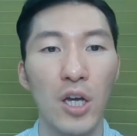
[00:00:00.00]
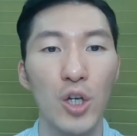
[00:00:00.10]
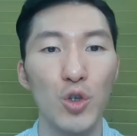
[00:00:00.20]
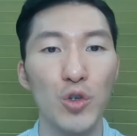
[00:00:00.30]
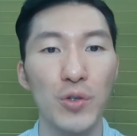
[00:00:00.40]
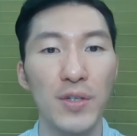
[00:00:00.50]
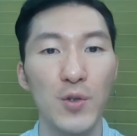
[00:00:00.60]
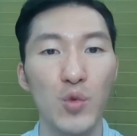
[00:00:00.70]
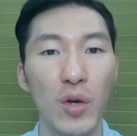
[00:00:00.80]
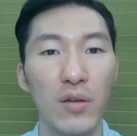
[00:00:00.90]
Usually
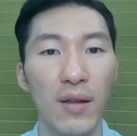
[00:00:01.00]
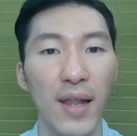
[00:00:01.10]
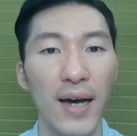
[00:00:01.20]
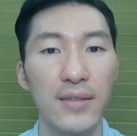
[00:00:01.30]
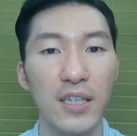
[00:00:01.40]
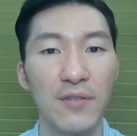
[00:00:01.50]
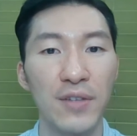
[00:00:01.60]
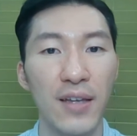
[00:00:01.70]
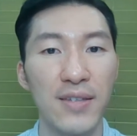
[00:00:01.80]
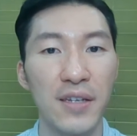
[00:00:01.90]
sweat a lot
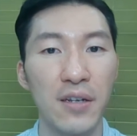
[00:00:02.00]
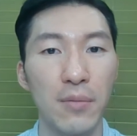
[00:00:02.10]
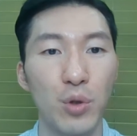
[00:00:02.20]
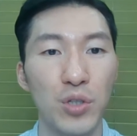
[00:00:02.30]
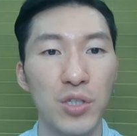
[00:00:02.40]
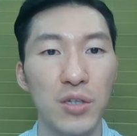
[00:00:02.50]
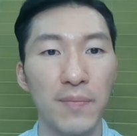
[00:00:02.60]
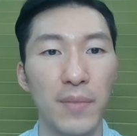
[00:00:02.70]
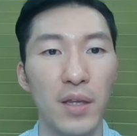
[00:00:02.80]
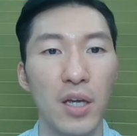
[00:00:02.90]
even at sitting position.
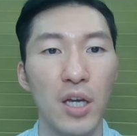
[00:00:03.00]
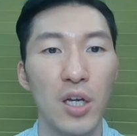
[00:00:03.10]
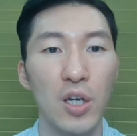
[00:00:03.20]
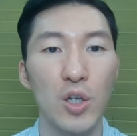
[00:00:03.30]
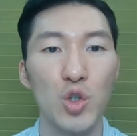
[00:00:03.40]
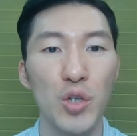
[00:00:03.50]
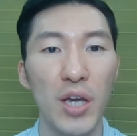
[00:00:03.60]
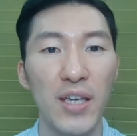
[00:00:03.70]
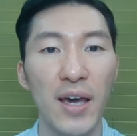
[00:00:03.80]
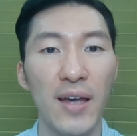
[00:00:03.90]

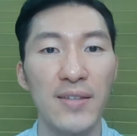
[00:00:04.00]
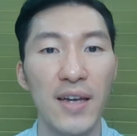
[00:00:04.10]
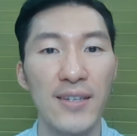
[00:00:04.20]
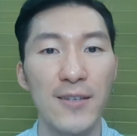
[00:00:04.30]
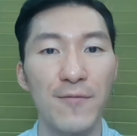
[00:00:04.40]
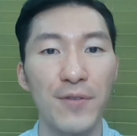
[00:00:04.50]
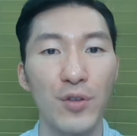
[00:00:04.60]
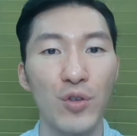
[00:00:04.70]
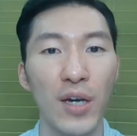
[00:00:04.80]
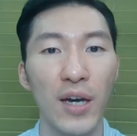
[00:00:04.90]
Shake hands as if
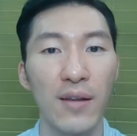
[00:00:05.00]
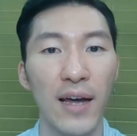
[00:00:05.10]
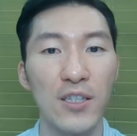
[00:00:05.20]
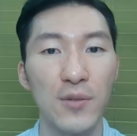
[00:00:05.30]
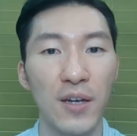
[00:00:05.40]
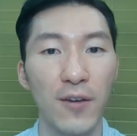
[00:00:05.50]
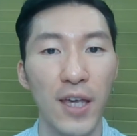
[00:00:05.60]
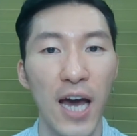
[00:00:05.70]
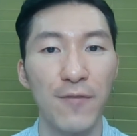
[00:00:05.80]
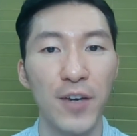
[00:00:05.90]
you had lots of
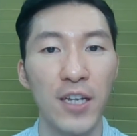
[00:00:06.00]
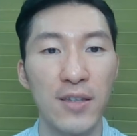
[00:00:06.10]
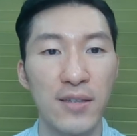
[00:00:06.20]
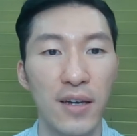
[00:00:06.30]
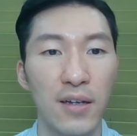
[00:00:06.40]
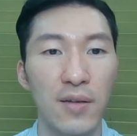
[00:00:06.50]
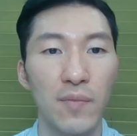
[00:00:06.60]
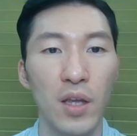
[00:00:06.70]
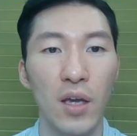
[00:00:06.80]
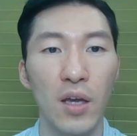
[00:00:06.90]
caffeine intake.
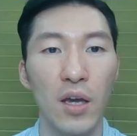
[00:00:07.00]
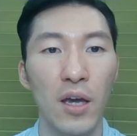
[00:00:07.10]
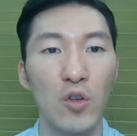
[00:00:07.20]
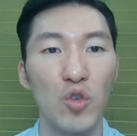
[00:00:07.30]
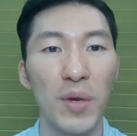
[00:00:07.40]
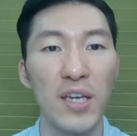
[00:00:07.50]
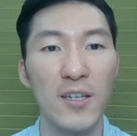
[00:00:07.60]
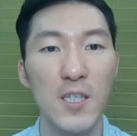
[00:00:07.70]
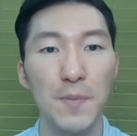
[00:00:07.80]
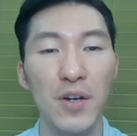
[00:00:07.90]
And you may
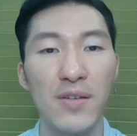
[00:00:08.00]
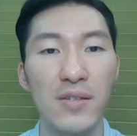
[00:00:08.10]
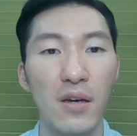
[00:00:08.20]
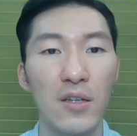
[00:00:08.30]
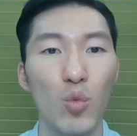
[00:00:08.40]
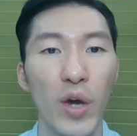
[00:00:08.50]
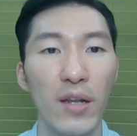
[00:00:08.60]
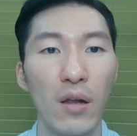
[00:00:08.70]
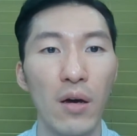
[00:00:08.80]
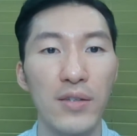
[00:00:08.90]
experience sudden
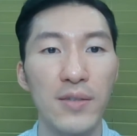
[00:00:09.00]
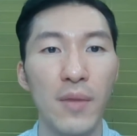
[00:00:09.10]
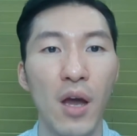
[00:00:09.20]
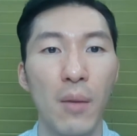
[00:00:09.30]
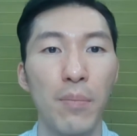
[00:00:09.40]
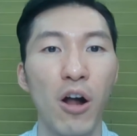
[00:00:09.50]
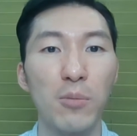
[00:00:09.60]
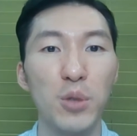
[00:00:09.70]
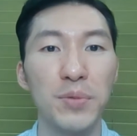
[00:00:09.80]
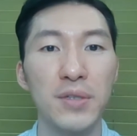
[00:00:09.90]
weight loss,
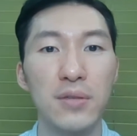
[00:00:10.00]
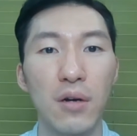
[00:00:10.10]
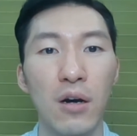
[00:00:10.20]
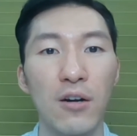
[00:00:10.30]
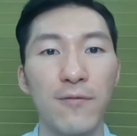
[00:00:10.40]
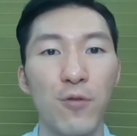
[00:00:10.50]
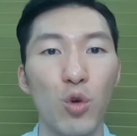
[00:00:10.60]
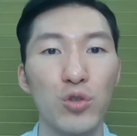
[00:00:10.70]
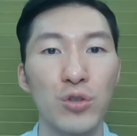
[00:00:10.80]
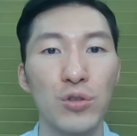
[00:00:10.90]
bowel movements of
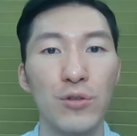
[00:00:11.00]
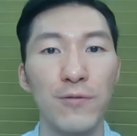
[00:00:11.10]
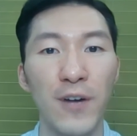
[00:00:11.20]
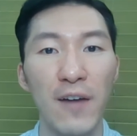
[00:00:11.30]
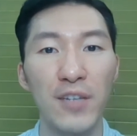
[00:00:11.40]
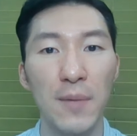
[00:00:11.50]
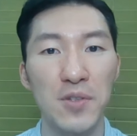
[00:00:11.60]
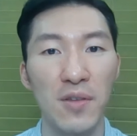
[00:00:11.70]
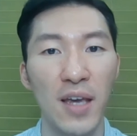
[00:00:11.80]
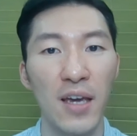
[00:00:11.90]
4 to 5
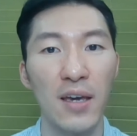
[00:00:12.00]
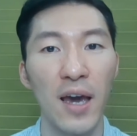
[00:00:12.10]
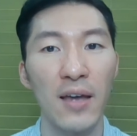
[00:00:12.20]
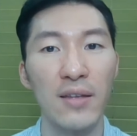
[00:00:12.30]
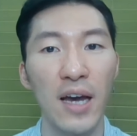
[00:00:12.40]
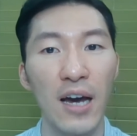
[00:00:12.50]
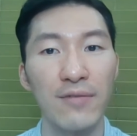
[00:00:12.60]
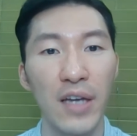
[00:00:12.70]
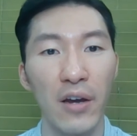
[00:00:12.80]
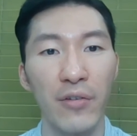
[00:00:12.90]
times a day, and
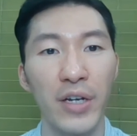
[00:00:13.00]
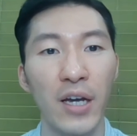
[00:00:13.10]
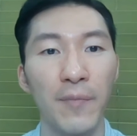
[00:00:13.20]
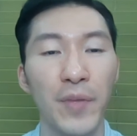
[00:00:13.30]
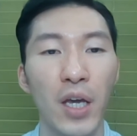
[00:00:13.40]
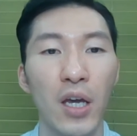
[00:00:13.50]
have diarrhea.